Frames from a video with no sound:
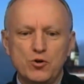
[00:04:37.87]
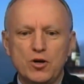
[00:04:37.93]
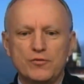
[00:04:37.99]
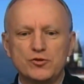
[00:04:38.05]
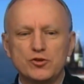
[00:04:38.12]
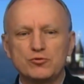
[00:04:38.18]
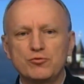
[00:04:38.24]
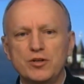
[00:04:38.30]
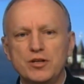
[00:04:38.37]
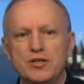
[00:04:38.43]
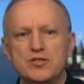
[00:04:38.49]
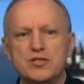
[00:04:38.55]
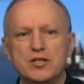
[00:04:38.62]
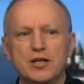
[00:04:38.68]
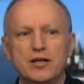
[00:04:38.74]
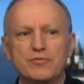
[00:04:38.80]
I've just written
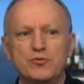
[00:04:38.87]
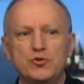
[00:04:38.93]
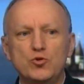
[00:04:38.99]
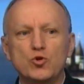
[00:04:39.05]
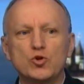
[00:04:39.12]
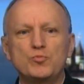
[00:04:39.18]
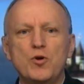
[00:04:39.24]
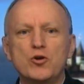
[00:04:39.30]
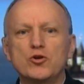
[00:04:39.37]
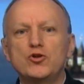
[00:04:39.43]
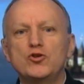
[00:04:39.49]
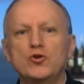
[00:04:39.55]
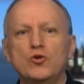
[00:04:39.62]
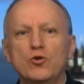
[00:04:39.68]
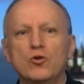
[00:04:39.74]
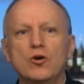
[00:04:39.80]
is from George Bernard
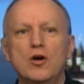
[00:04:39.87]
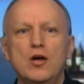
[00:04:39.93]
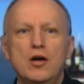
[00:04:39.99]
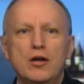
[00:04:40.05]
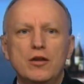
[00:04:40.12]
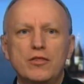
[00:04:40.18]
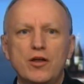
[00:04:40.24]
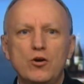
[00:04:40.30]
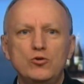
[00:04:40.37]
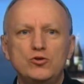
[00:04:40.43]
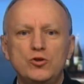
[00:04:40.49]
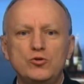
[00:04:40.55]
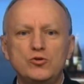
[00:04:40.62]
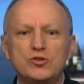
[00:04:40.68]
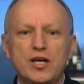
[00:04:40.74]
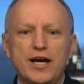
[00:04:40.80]
Shaw. Those
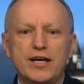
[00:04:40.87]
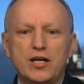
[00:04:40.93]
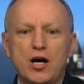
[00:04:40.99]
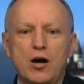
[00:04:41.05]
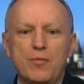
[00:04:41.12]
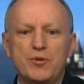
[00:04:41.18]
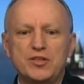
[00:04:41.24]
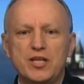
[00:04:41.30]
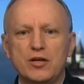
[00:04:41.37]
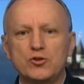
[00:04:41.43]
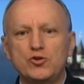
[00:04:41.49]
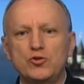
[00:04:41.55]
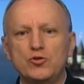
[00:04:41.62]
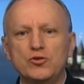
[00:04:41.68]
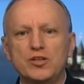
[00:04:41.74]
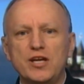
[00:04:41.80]
who say it can't be done
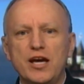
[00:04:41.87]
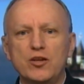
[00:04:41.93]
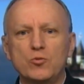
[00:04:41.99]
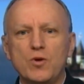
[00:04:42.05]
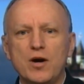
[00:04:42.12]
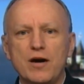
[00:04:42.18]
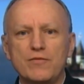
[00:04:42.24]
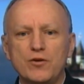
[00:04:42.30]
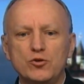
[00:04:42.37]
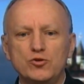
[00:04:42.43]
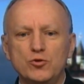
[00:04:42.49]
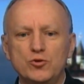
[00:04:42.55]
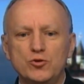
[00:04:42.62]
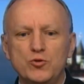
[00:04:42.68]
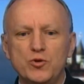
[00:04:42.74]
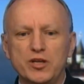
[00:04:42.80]
shouldn't get in the way of those
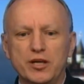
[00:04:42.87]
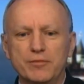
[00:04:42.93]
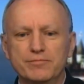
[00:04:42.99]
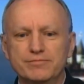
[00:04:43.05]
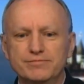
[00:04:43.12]
who are doing it.